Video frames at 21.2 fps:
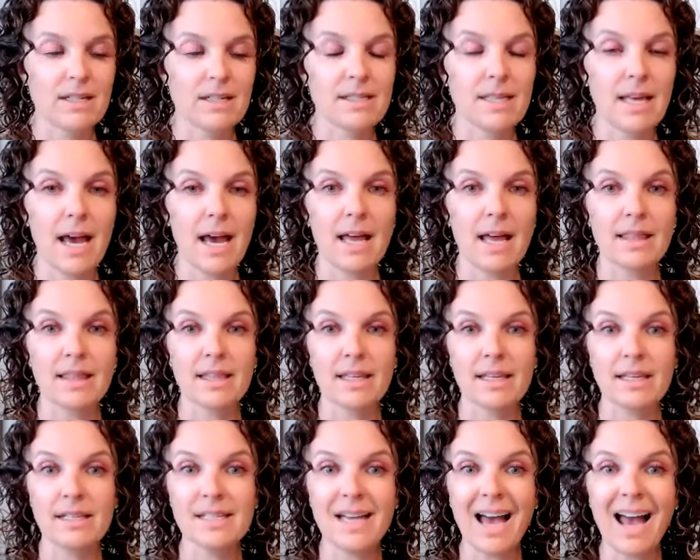is that
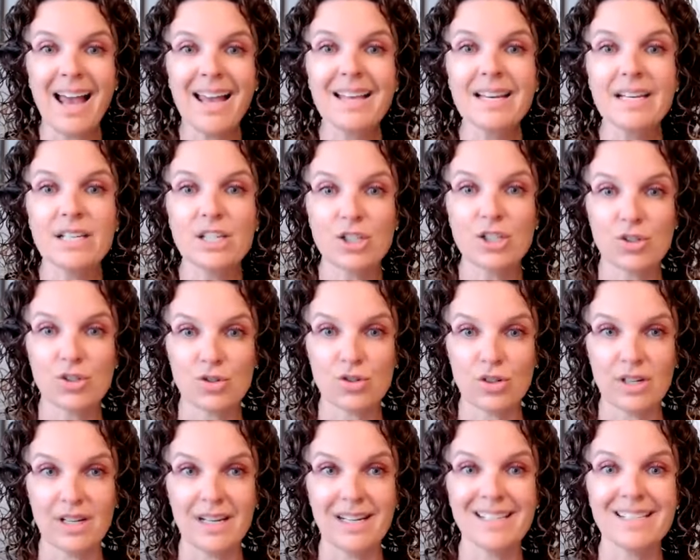the diet
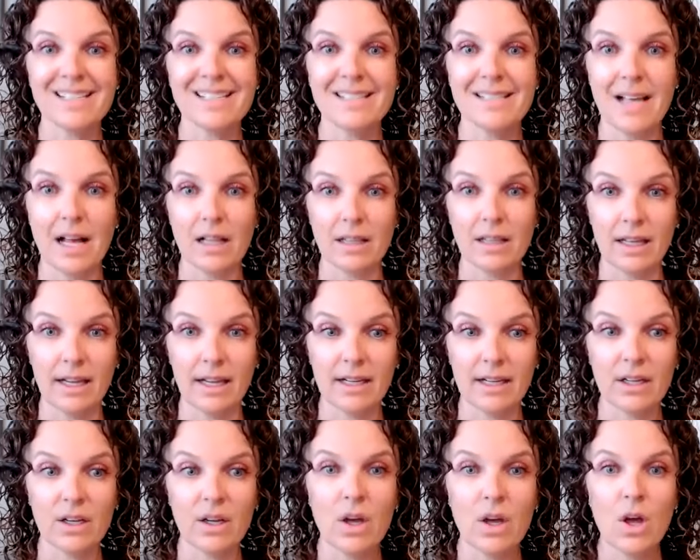industry is
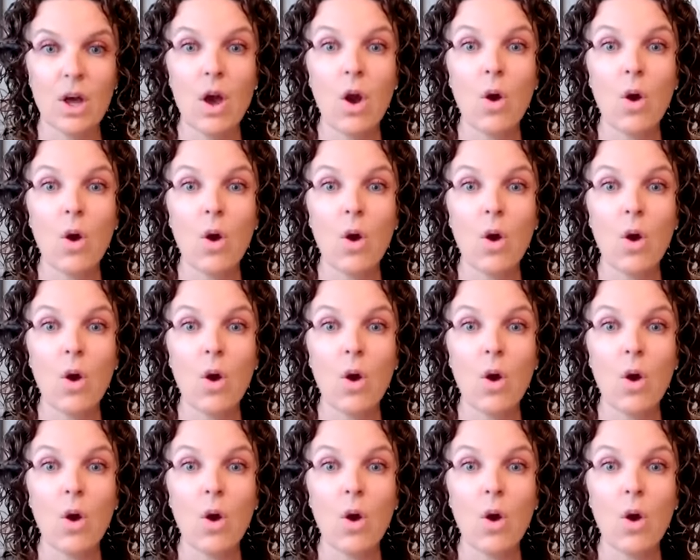selling